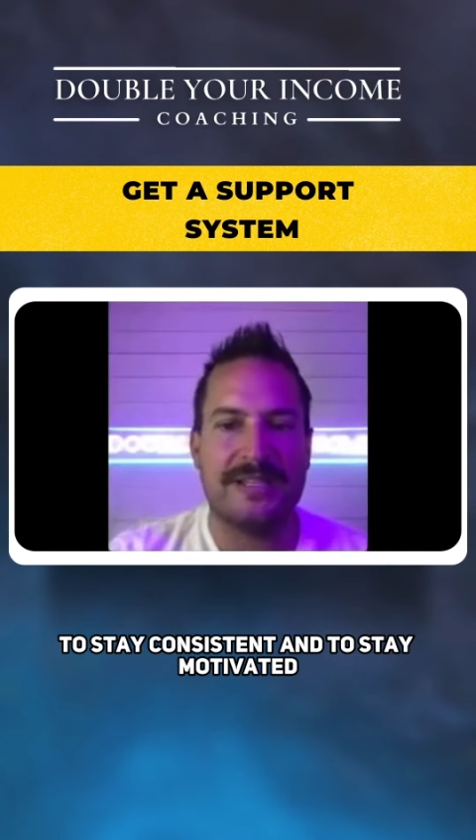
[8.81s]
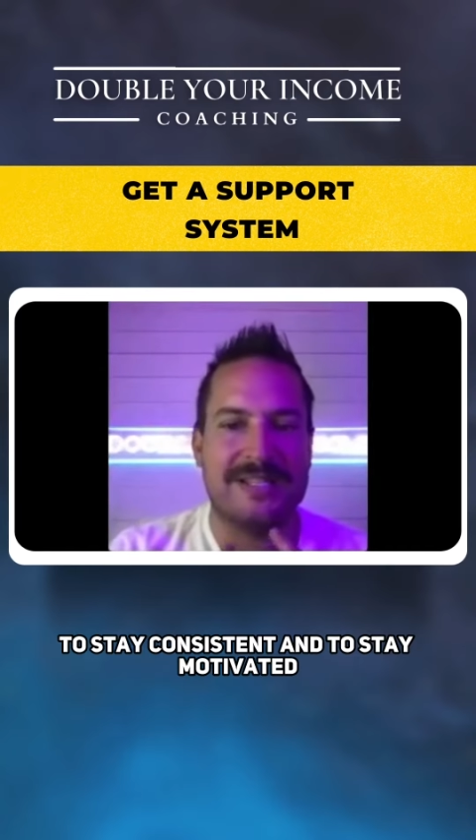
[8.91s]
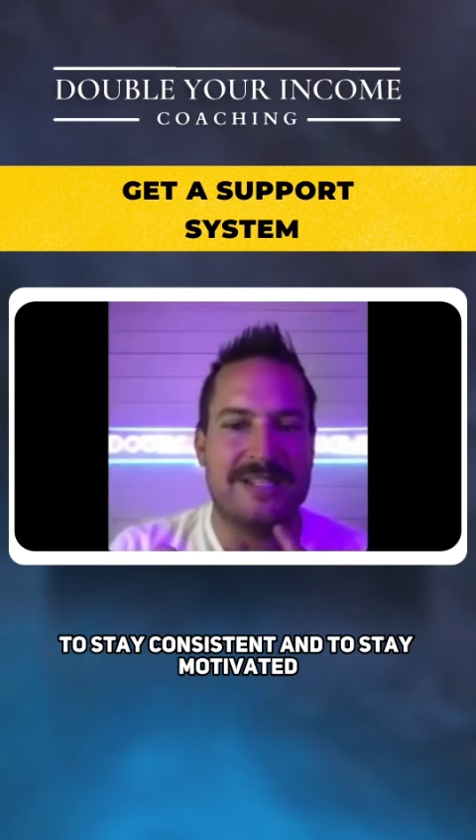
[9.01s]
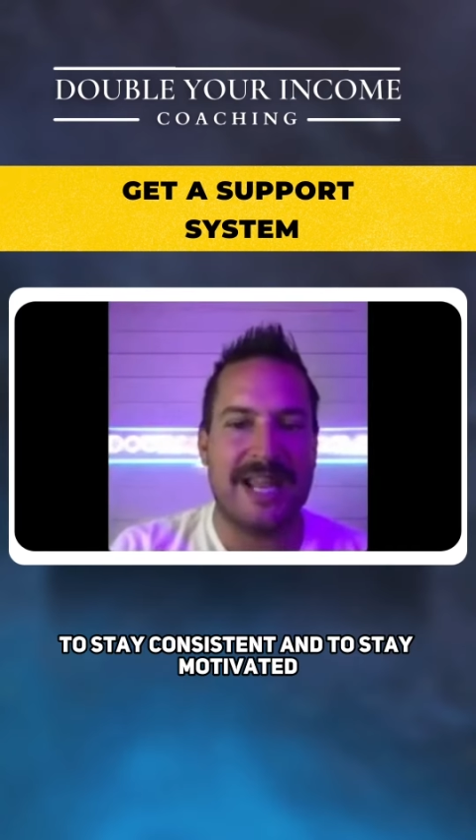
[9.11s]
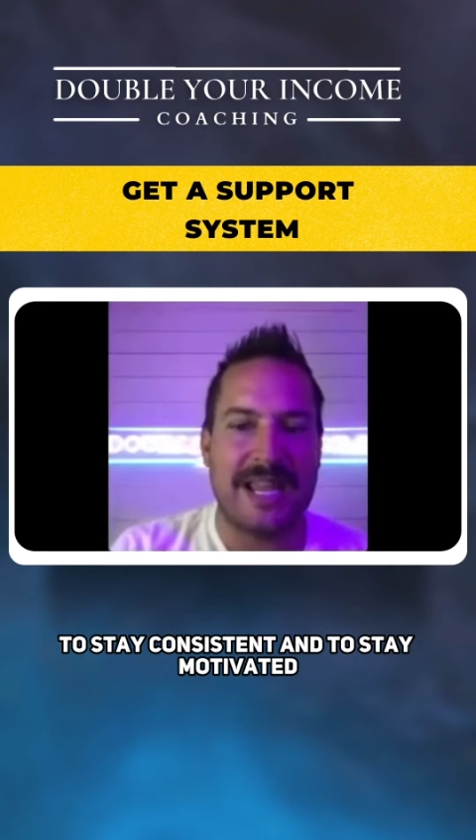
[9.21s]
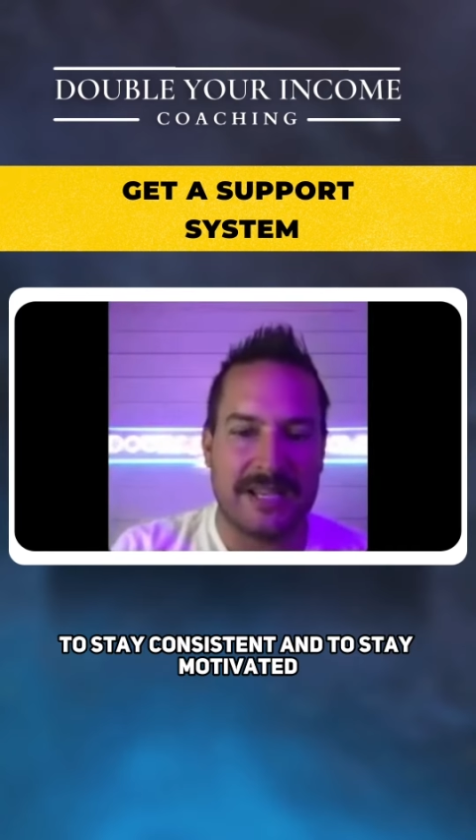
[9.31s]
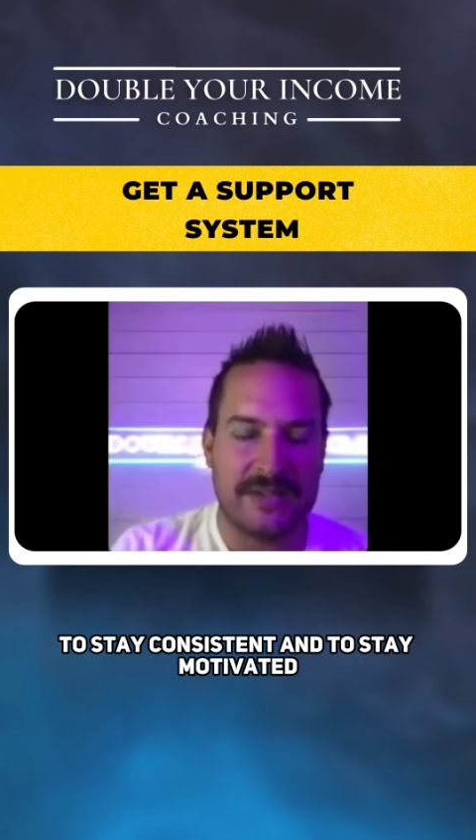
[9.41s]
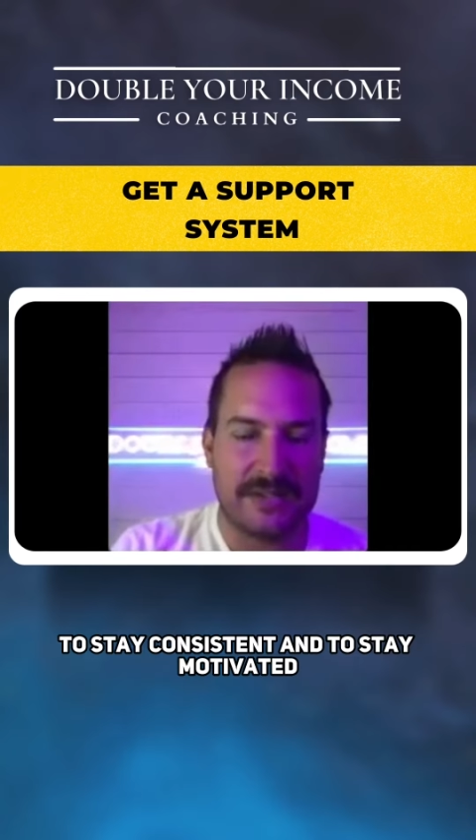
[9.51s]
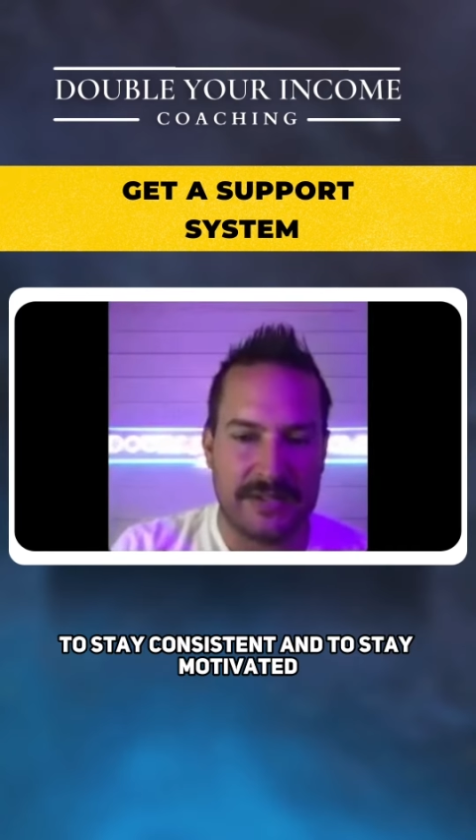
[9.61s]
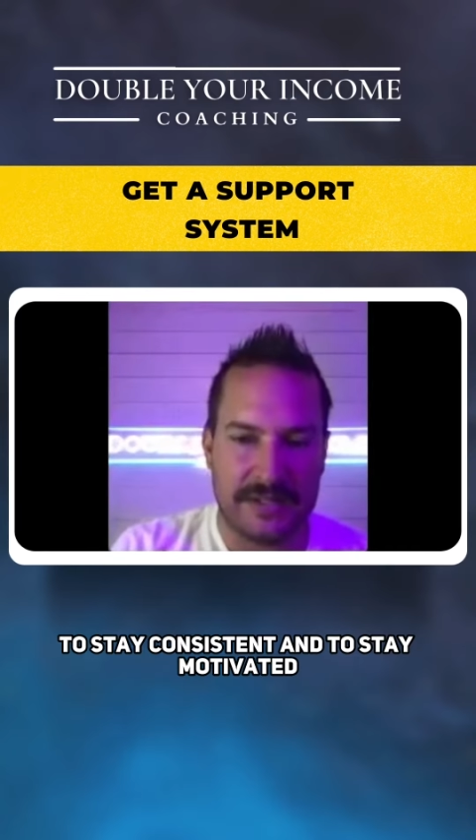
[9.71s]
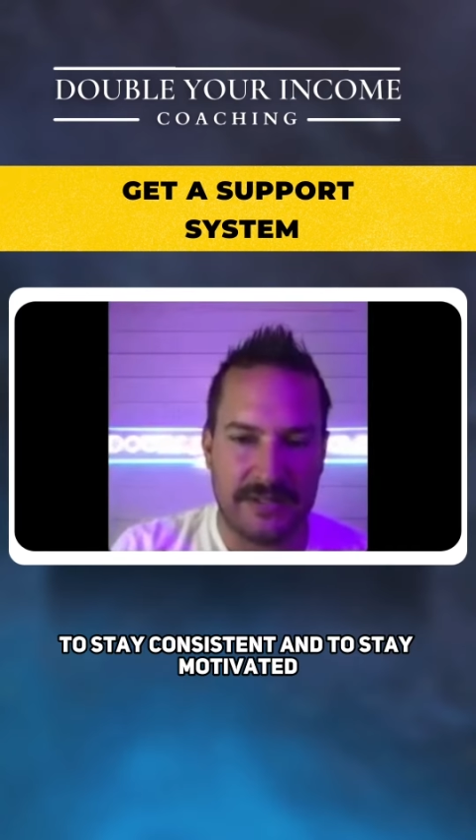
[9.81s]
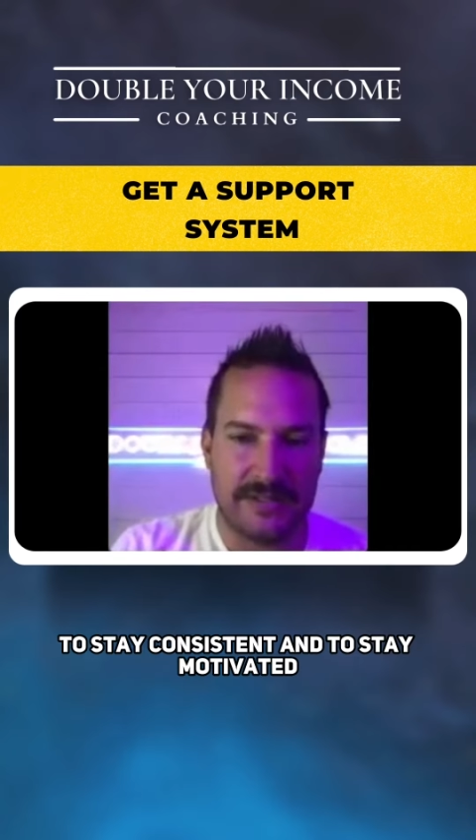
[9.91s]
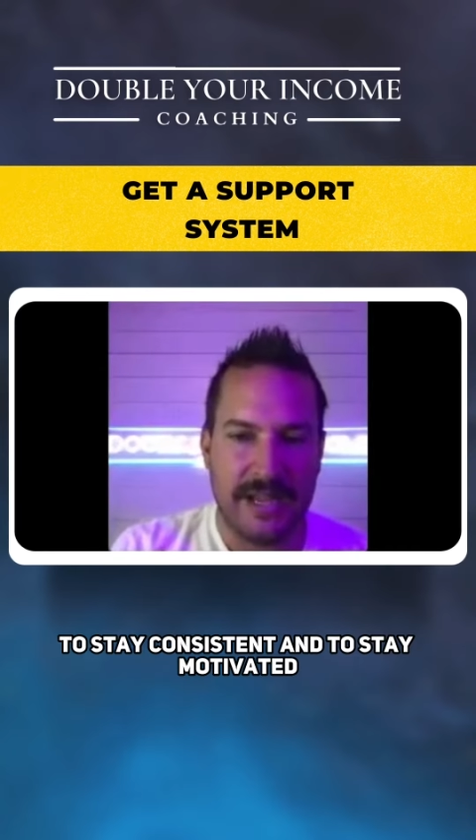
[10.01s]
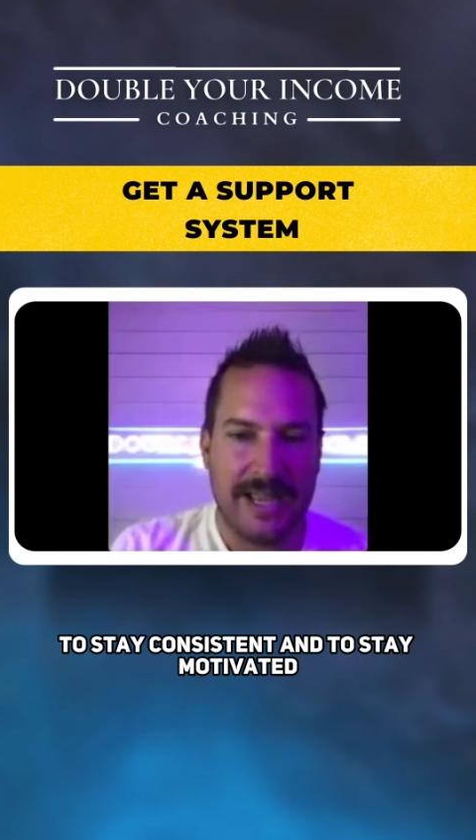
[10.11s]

to stay consistent